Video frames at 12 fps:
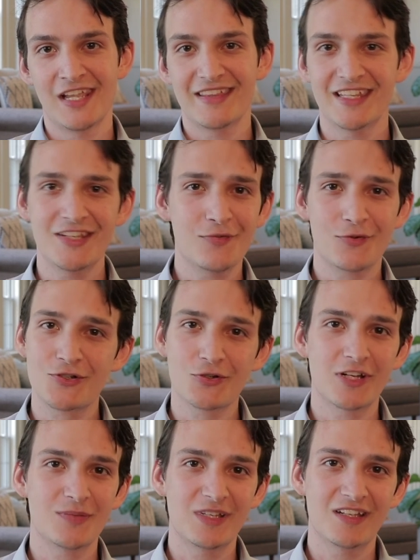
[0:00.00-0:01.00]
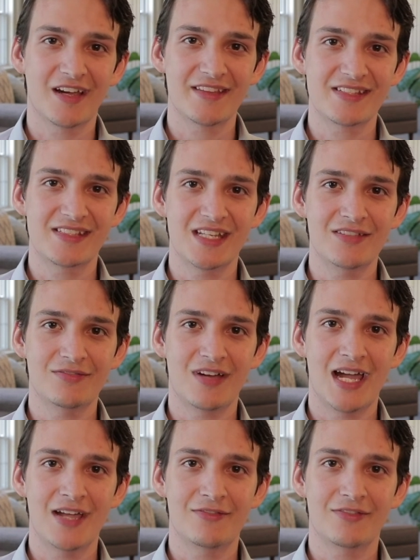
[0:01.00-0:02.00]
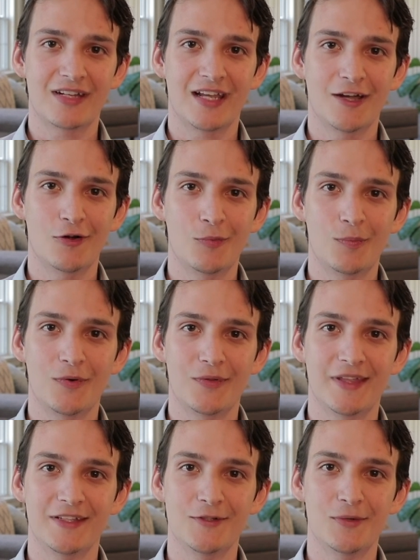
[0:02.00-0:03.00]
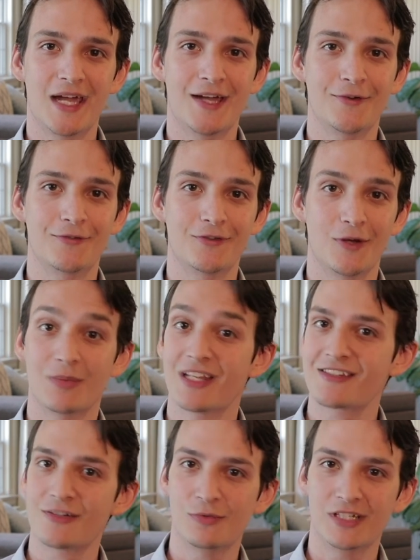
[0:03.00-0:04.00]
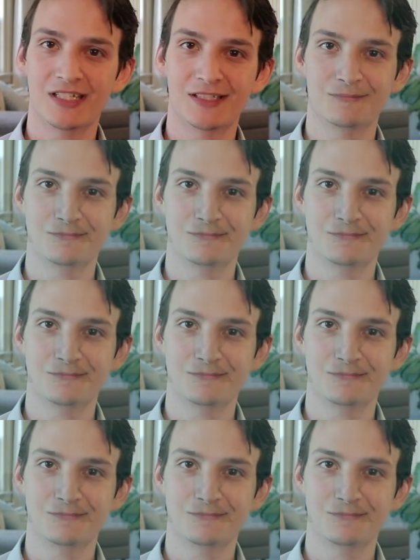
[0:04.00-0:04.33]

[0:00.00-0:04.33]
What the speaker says: Thank you for joining me on this Take 5, and I hope that you have a blessed week.